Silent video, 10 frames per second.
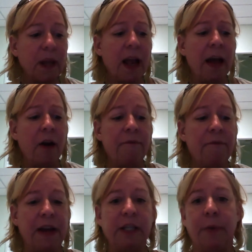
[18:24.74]
and on
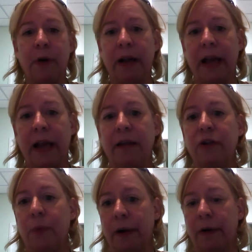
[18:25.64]
Facebook and
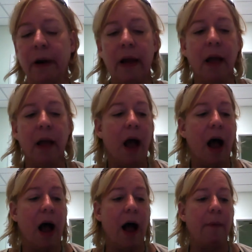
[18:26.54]
Twitter.
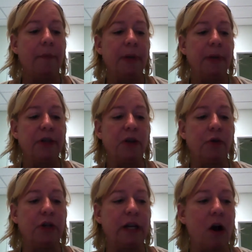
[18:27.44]
But
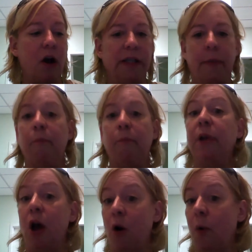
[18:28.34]
she calls it
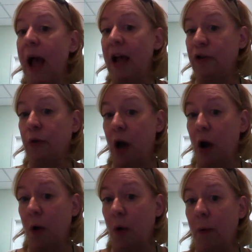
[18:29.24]
blow as you
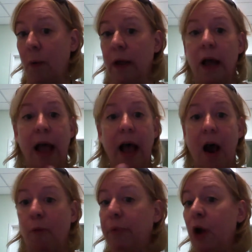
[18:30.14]
go,
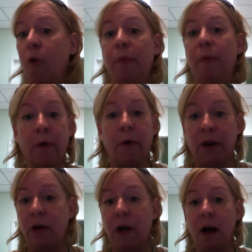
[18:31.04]
or blow before
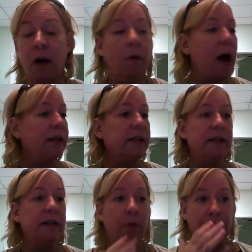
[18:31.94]
you go. I
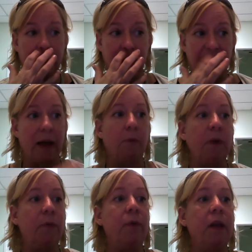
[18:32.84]
just tell people that
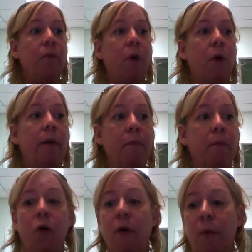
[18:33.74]
we really want to
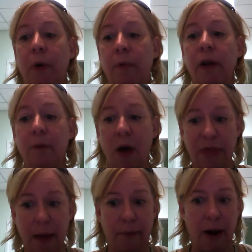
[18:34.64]
move, or we really want
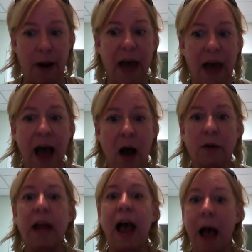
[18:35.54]
that breath
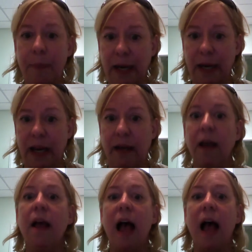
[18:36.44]
out happening
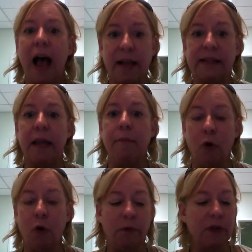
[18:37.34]
as they
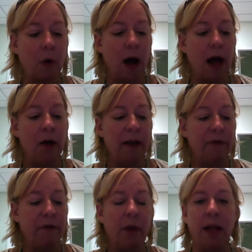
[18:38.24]
move. So I'll give
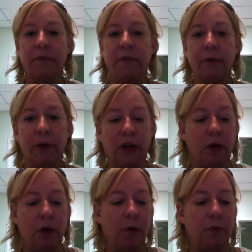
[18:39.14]
them lots of different
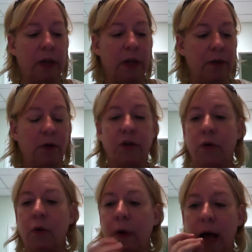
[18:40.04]
cues. We'll either
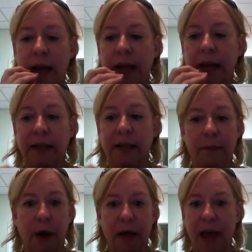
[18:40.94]
do an easy
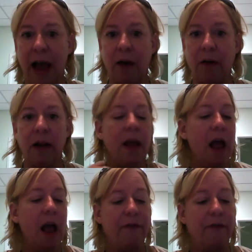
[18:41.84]
breath out.
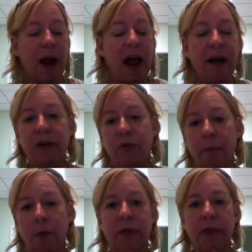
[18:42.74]
If they're having
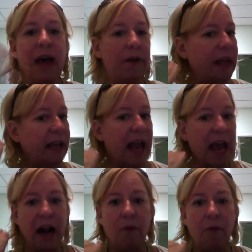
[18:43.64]
trouble with that, or they
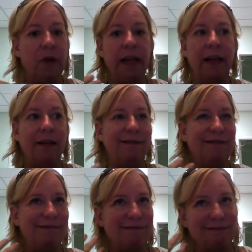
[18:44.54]
cannot really
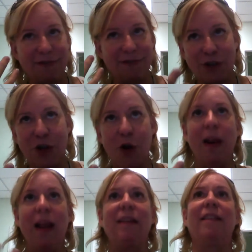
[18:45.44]

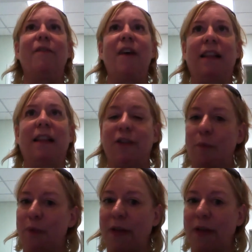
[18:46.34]
tune into the fact that
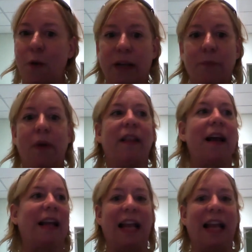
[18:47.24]
they're breath holding with
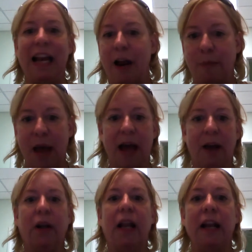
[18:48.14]
like getting out of bed
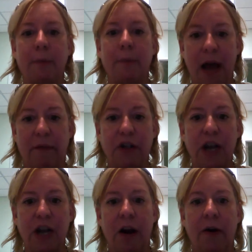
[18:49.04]
or getting up out of a
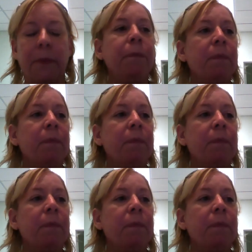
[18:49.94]
chair,